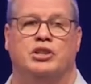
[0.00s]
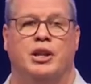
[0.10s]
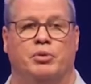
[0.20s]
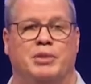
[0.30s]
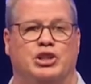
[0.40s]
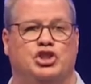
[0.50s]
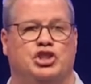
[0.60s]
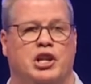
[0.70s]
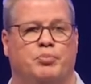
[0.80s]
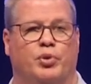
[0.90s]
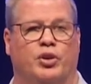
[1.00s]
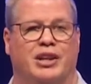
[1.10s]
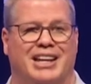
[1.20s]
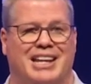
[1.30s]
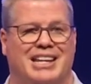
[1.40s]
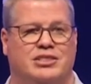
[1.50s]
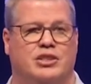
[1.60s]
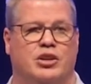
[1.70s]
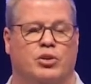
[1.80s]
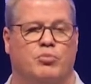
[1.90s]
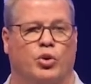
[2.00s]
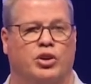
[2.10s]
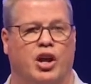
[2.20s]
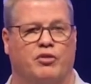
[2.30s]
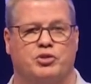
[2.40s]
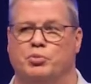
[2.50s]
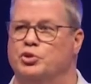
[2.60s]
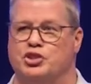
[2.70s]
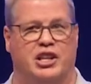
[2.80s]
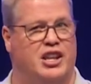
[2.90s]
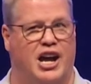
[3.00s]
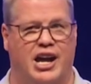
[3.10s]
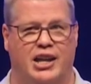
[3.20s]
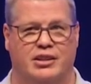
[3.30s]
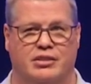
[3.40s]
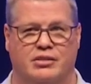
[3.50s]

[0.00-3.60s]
it would be cheaper, easier, more comfortable to not.